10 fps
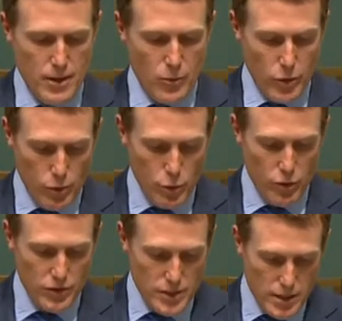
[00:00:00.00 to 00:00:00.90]
We
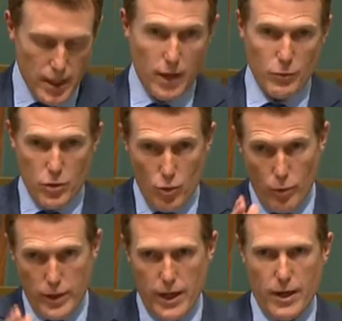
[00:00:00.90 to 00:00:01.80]
removed the discount. We thought
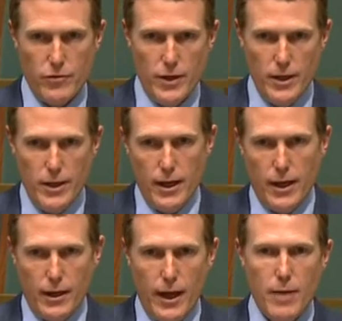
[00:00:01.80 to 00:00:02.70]
we gave
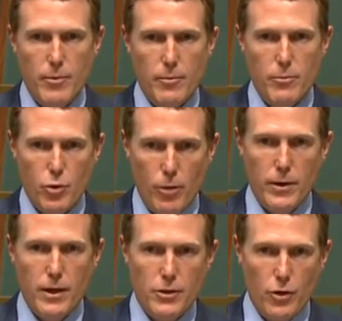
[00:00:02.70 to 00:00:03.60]
uh, Labor
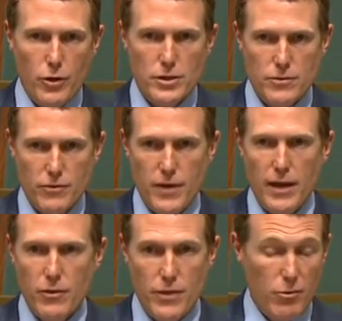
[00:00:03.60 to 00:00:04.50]
proper notice of the
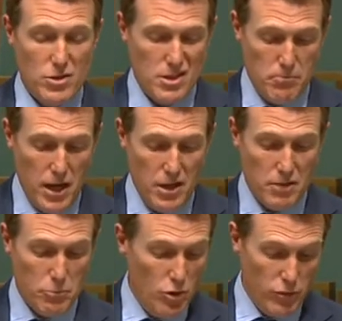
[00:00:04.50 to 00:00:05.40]
fact that that was an
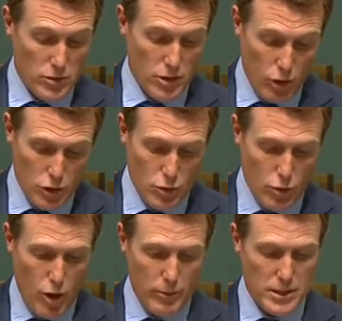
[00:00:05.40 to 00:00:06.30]
impending move. It was a logical
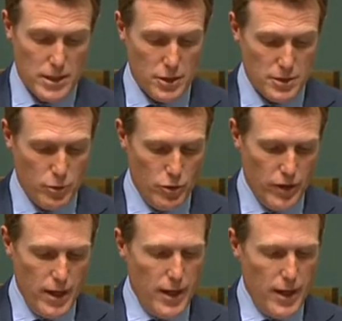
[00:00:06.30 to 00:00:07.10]
common sense move.